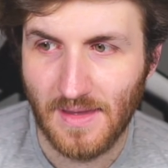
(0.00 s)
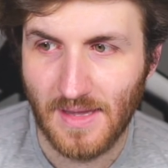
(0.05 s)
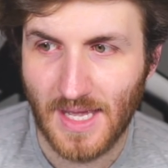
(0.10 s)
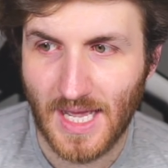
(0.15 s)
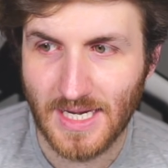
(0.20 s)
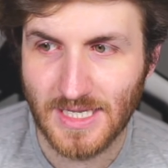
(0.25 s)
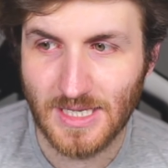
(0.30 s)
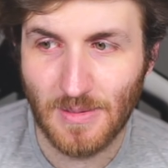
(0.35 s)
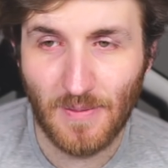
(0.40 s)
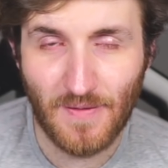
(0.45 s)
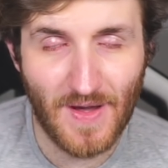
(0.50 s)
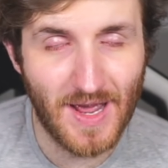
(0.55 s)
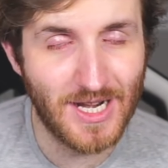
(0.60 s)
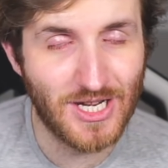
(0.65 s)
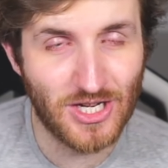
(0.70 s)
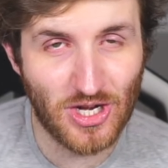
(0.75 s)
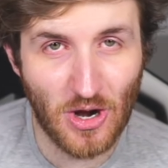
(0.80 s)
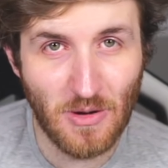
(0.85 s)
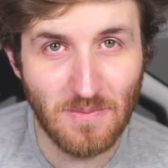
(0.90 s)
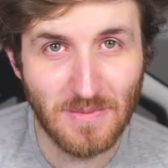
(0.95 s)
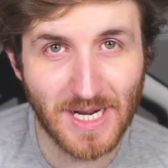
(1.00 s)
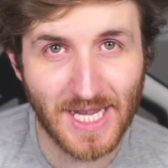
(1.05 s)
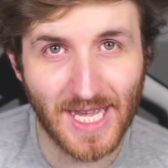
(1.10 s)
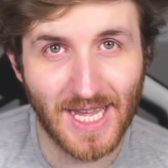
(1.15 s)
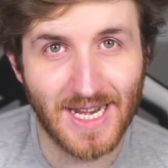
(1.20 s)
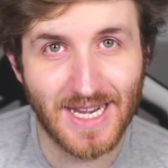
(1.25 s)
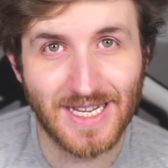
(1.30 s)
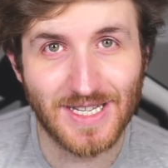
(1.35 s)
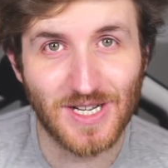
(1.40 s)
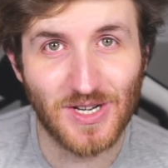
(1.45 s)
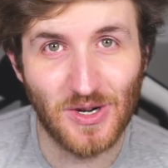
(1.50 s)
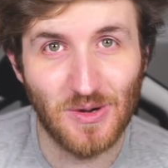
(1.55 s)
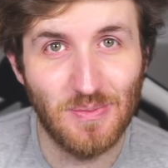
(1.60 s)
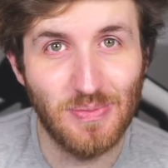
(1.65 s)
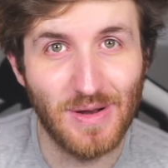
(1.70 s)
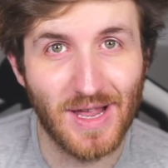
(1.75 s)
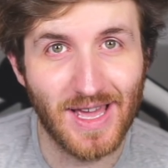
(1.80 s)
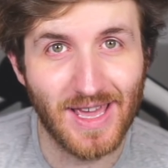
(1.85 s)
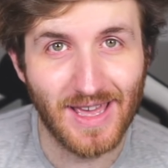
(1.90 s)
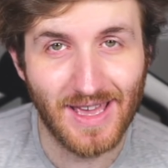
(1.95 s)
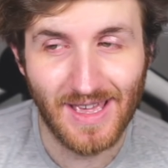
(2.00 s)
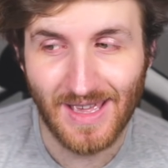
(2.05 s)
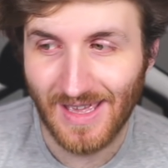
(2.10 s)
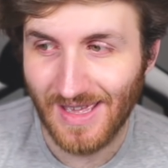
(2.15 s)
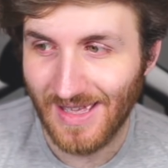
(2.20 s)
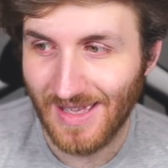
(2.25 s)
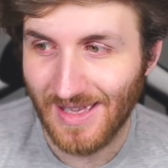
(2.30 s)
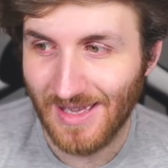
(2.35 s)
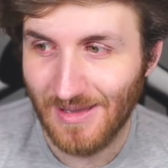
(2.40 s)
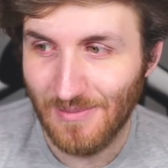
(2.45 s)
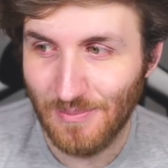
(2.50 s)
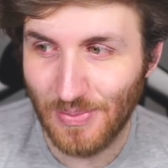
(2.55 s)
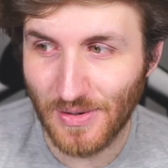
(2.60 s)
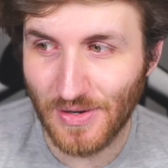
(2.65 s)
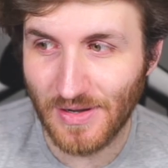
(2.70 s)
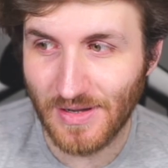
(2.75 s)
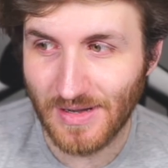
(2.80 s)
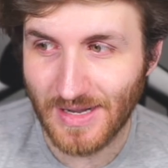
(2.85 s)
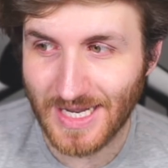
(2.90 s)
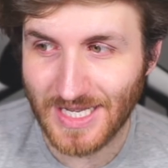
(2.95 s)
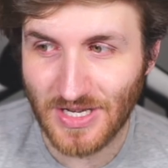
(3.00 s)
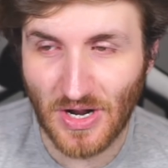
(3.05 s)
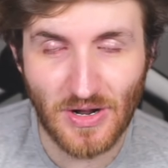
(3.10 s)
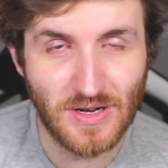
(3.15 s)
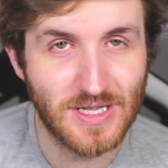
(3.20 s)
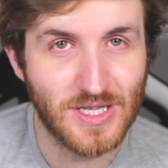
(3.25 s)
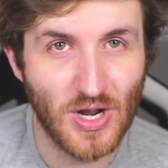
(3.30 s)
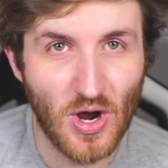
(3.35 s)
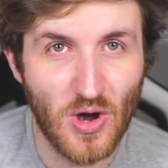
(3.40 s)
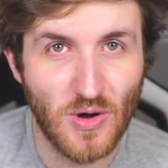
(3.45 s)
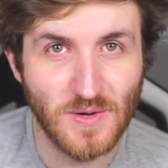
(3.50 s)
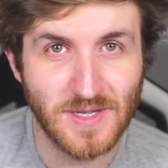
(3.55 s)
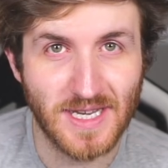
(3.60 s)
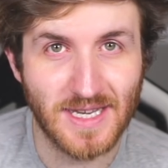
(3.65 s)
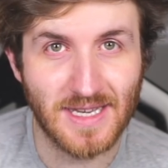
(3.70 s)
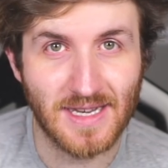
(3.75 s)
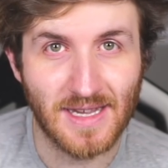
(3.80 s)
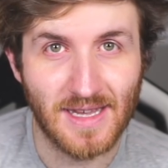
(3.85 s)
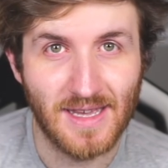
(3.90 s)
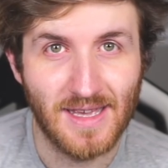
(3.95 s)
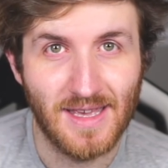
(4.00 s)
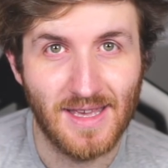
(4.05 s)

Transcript: And to be fair to John McGinn, he's a good player. But he's not Scholes, is he?